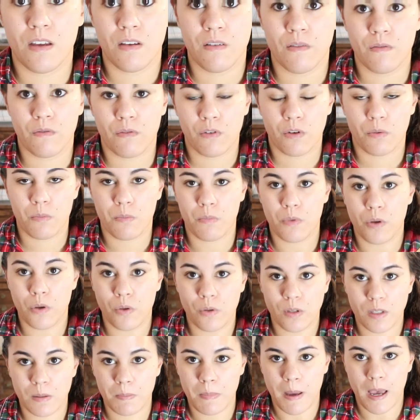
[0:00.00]
for
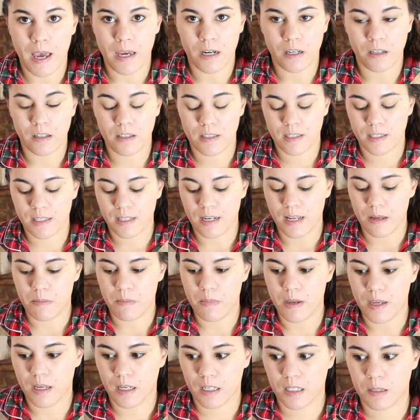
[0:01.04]
most patterns that I
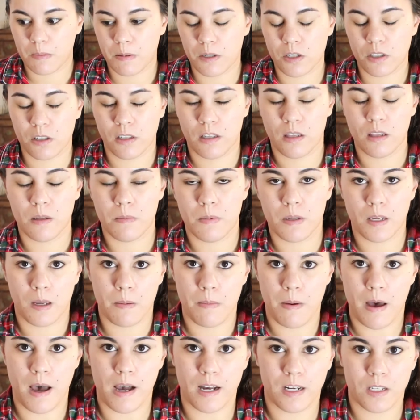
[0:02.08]
make, especially the big
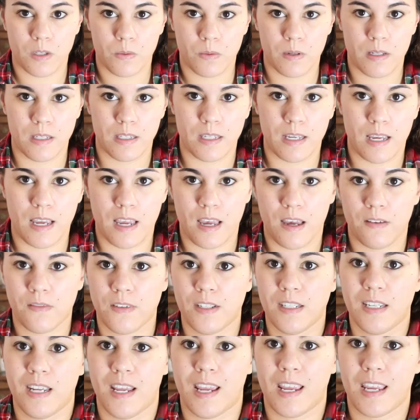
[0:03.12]
box ones, I have to
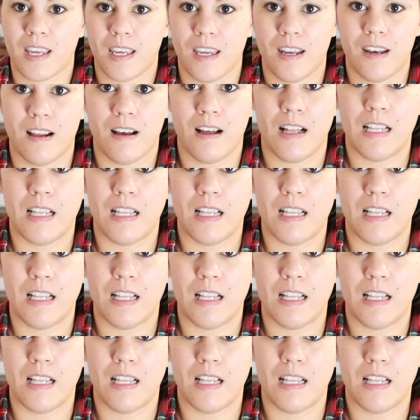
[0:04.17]
take in a